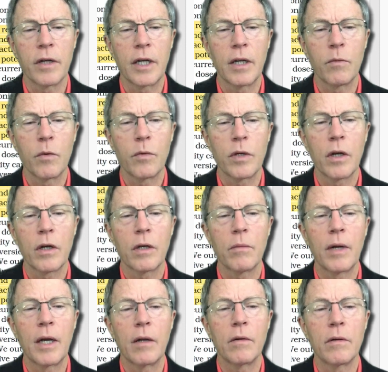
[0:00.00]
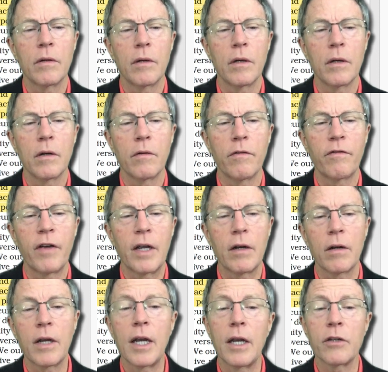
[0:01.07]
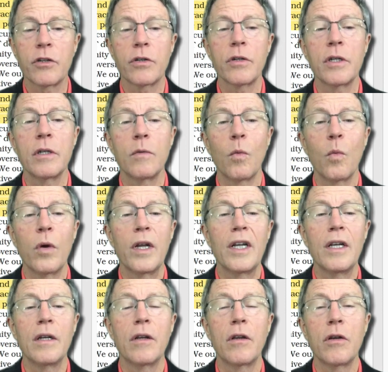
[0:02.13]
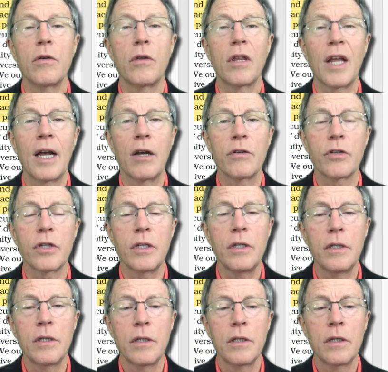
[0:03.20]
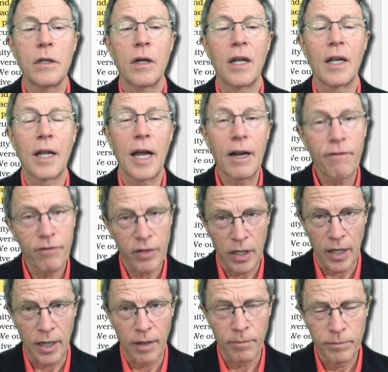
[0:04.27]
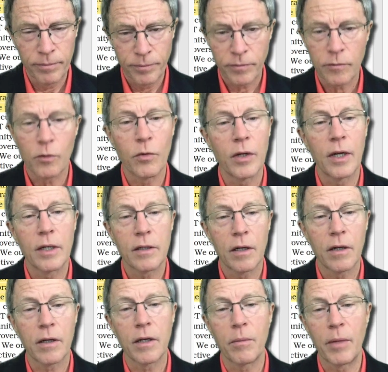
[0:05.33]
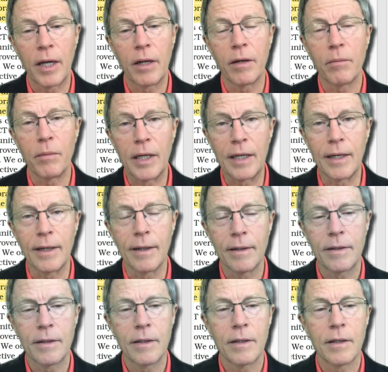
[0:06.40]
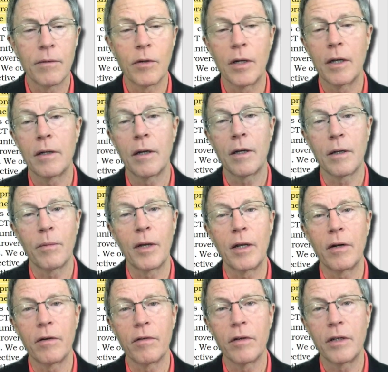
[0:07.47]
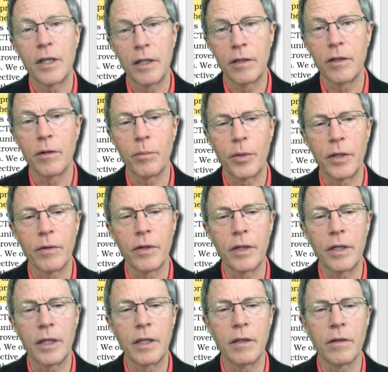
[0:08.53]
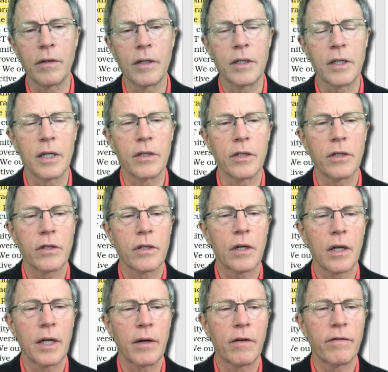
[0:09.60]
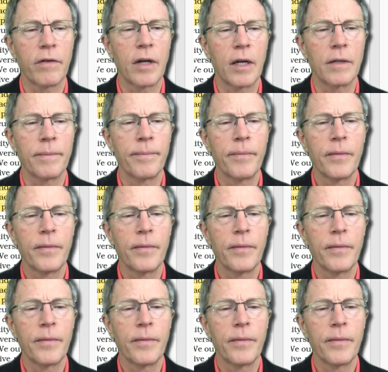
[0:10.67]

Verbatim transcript: Again, we are talking about uh, fatal cancer in 1 in 2,000 lifetime. We're not talking about immediate, and we're not talking about over a 10 year period either, as I just clarified.